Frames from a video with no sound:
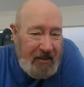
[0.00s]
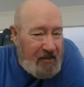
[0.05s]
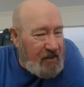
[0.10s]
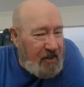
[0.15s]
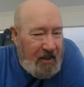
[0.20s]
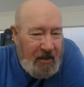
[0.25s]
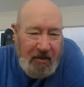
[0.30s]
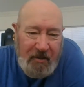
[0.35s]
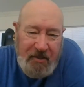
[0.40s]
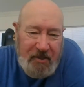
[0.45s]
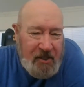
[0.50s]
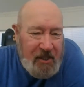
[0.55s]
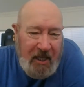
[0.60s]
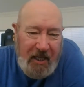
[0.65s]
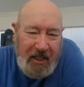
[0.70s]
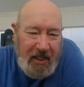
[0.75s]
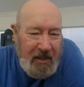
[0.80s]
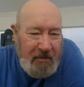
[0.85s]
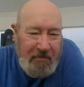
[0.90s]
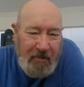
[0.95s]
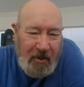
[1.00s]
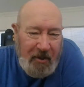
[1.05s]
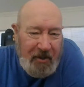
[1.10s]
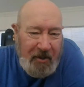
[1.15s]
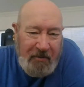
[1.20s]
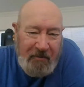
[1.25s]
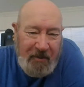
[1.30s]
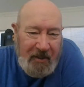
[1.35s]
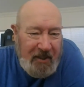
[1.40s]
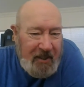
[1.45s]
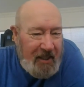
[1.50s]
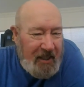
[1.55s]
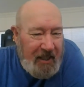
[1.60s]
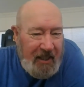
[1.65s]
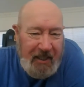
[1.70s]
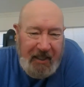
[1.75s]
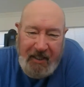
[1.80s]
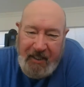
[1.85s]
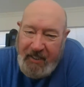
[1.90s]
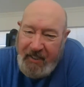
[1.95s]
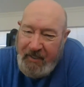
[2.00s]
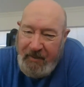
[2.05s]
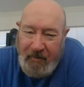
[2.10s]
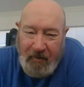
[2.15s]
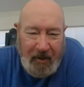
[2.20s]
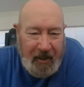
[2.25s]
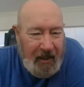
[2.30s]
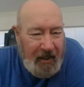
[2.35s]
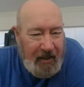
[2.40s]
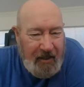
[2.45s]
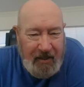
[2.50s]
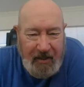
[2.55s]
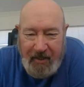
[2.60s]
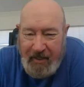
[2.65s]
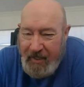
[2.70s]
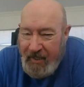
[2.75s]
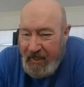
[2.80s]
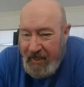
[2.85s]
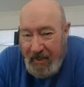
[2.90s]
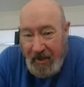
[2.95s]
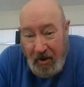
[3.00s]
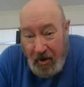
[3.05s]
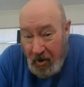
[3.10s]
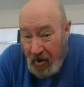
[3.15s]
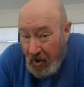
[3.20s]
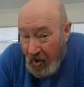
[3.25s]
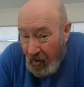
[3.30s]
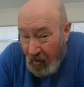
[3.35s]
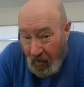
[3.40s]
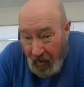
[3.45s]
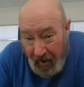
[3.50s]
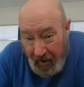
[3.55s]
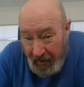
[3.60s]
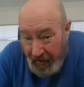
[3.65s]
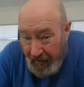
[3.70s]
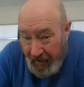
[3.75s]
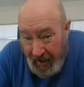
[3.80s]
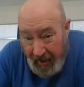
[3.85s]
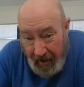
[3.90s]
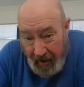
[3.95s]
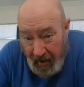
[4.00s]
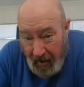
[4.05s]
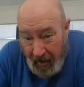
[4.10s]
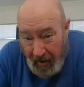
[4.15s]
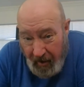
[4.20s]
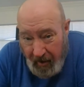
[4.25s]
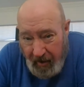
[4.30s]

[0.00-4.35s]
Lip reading: and she's going to sneak up on you one day when you don't want her there.